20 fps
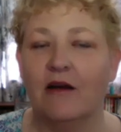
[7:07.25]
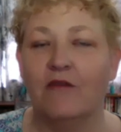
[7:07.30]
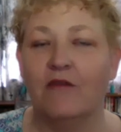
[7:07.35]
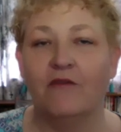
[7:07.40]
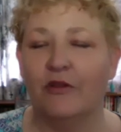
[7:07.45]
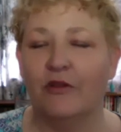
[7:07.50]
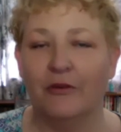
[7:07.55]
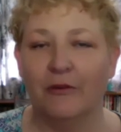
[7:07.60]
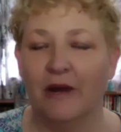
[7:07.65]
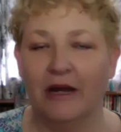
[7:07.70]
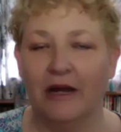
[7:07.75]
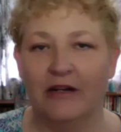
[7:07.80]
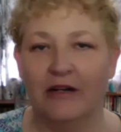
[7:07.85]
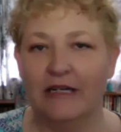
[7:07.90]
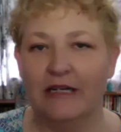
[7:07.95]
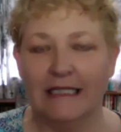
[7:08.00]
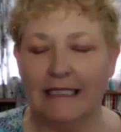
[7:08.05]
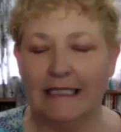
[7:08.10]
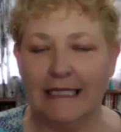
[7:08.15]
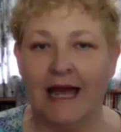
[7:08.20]
For the record,
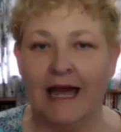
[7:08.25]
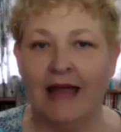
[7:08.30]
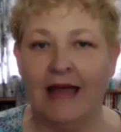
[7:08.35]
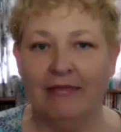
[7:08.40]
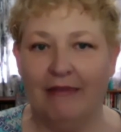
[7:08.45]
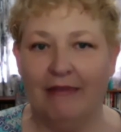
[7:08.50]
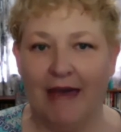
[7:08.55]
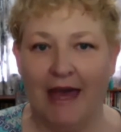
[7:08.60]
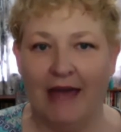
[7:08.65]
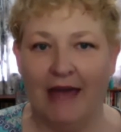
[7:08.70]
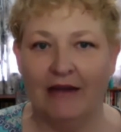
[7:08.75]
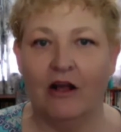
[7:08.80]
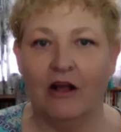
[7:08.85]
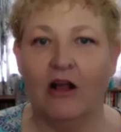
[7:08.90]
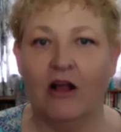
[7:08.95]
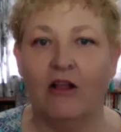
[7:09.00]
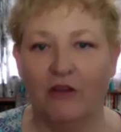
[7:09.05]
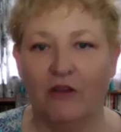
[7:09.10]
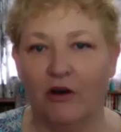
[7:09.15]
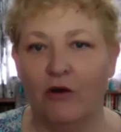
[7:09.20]
it's not that,
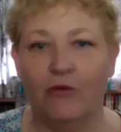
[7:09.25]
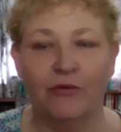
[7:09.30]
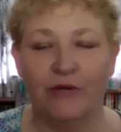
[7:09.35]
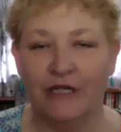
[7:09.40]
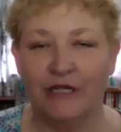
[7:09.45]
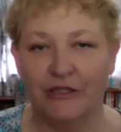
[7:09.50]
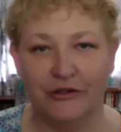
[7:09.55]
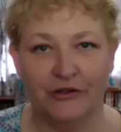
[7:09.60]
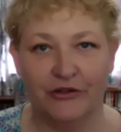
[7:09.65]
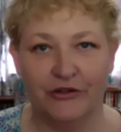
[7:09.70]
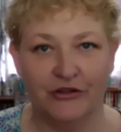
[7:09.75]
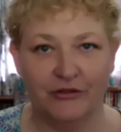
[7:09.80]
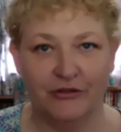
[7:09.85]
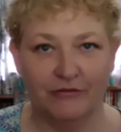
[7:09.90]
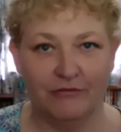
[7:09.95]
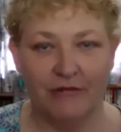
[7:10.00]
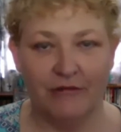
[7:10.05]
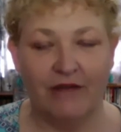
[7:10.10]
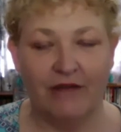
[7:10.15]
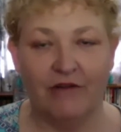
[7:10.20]
although research
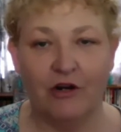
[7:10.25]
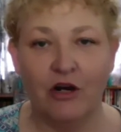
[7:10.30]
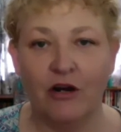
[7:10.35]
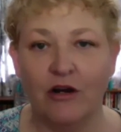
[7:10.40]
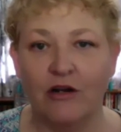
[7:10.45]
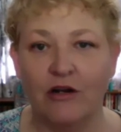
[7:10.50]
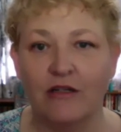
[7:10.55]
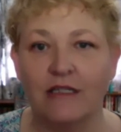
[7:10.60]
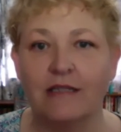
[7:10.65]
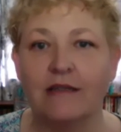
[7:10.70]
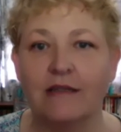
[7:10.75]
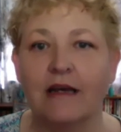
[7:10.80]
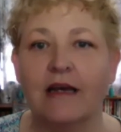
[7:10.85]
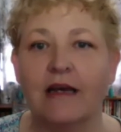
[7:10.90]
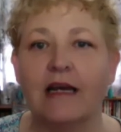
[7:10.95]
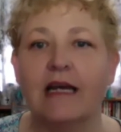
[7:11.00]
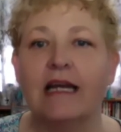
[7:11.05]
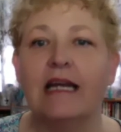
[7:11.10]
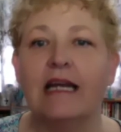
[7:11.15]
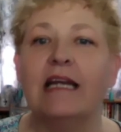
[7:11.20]
never hurts.
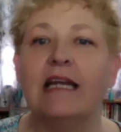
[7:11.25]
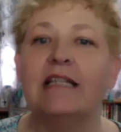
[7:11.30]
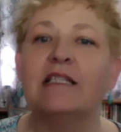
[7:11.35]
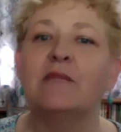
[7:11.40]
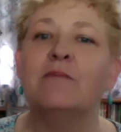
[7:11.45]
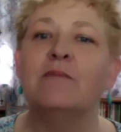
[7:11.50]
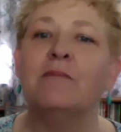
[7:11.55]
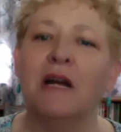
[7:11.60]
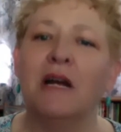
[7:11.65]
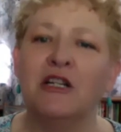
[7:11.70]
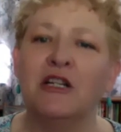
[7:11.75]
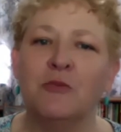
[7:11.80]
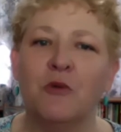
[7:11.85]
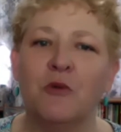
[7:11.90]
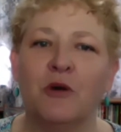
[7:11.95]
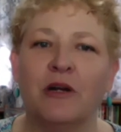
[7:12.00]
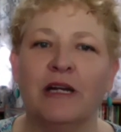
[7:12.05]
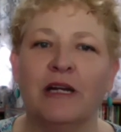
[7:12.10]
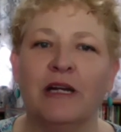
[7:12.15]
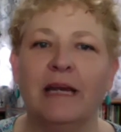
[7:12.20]
It's much
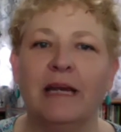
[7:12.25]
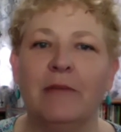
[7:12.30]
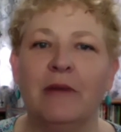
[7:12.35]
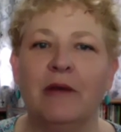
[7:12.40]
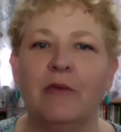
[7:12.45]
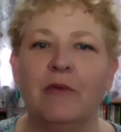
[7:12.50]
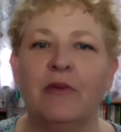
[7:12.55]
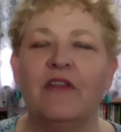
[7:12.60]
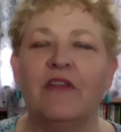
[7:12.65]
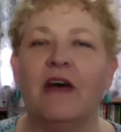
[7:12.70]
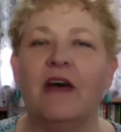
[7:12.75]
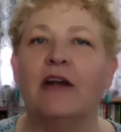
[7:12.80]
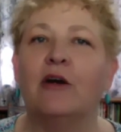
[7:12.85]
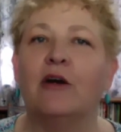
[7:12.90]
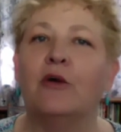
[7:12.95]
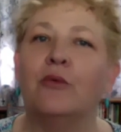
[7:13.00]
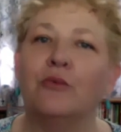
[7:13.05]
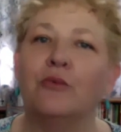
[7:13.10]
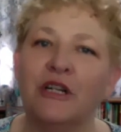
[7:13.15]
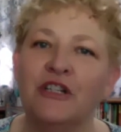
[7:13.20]
more in keeping with that
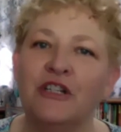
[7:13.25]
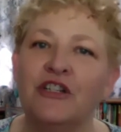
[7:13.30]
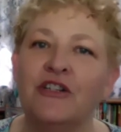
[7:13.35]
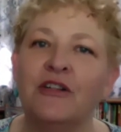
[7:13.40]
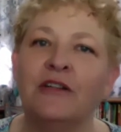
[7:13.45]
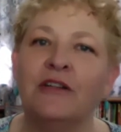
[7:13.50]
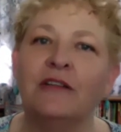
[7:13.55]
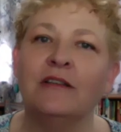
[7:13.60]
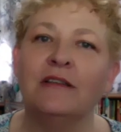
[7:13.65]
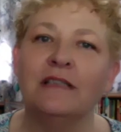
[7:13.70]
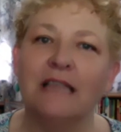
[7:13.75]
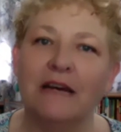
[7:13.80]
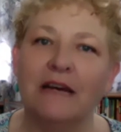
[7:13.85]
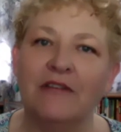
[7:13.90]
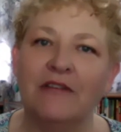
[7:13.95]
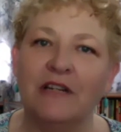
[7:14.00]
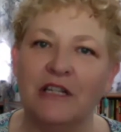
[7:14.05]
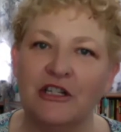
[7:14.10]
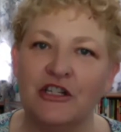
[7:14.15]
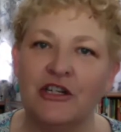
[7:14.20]
original
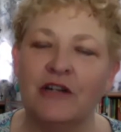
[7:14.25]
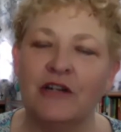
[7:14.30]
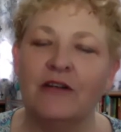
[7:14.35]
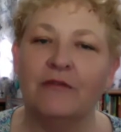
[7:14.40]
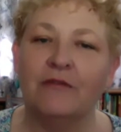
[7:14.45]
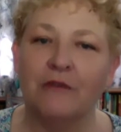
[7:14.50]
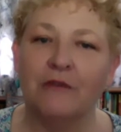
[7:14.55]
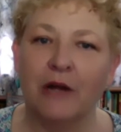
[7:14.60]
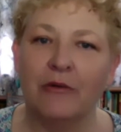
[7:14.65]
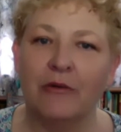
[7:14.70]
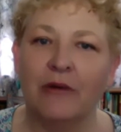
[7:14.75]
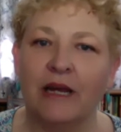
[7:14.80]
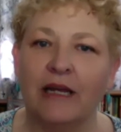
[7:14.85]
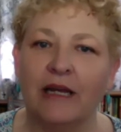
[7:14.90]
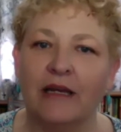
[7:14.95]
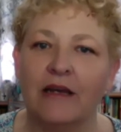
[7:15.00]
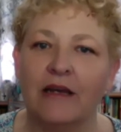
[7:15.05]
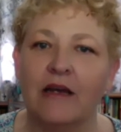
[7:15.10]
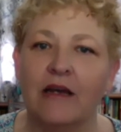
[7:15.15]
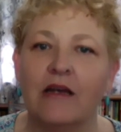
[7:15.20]
definition of rhetoric,
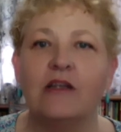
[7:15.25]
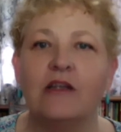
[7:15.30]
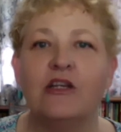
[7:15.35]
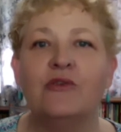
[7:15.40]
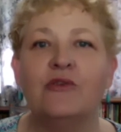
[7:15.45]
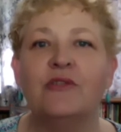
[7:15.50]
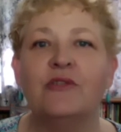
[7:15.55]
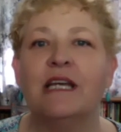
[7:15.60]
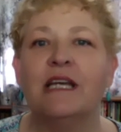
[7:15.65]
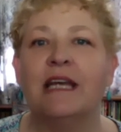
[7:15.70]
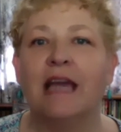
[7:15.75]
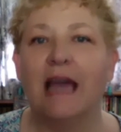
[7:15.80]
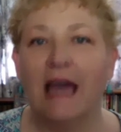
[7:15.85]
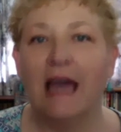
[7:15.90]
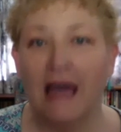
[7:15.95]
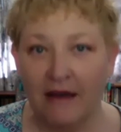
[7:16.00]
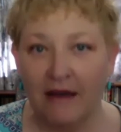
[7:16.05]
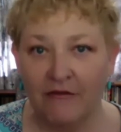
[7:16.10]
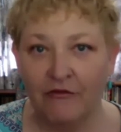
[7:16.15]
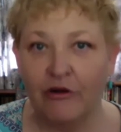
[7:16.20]
using
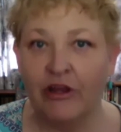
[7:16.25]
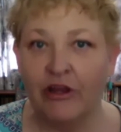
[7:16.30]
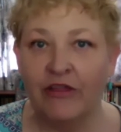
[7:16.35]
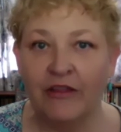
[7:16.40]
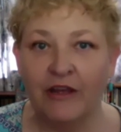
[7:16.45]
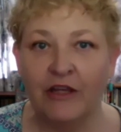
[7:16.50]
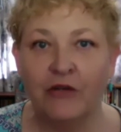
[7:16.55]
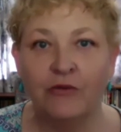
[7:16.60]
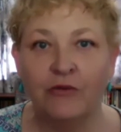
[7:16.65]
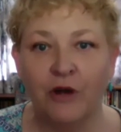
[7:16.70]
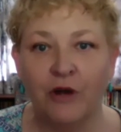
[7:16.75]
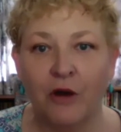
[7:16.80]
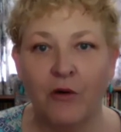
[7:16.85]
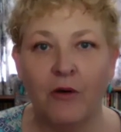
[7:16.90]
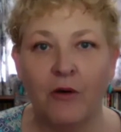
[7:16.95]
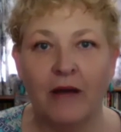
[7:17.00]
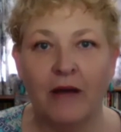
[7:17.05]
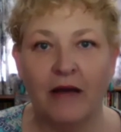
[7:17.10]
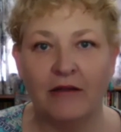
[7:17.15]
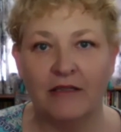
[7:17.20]
everything you know
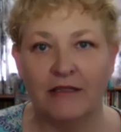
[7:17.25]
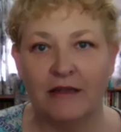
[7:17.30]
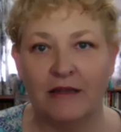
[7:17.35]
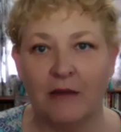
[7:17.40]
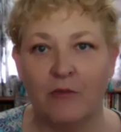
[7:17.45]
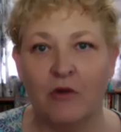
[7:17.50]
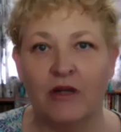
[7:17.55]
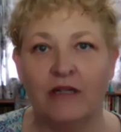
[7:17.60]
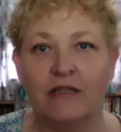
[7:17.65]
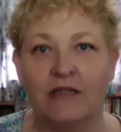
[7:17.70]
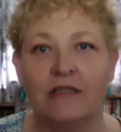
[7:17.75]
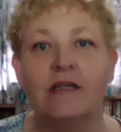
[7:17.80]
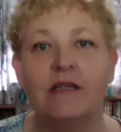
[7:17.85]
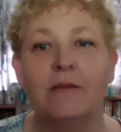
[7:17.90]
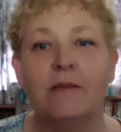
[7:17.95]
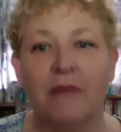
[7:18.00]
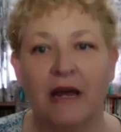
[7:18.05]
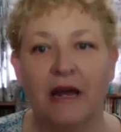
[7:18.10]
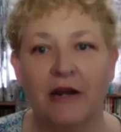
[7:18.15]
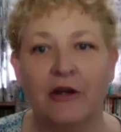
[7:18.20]
about someone to
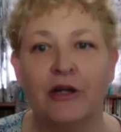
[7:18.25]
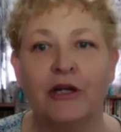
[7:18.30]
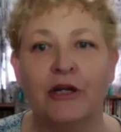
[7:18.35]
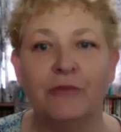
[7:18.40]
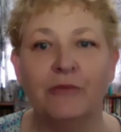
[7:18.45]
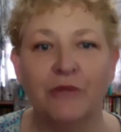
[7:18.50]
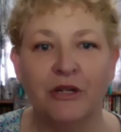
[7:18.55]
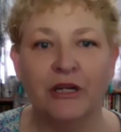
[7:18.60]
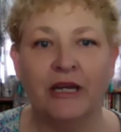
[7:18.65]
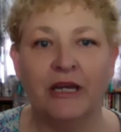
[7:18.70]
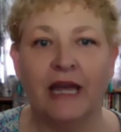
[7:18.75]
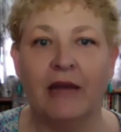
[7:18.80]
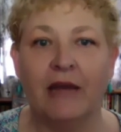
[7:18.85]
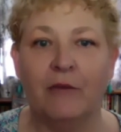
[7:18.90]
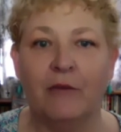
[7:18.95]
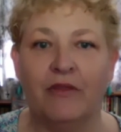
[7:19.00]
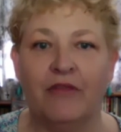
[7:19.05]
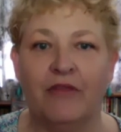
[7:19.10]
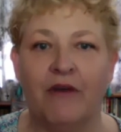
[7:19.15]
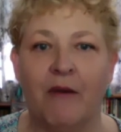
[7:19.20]
better communicate
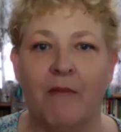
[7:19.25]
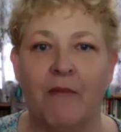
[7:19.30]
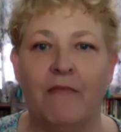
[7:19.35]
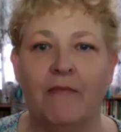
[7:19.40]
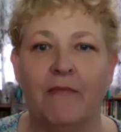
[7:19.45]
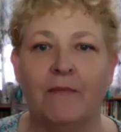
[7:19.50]
with them.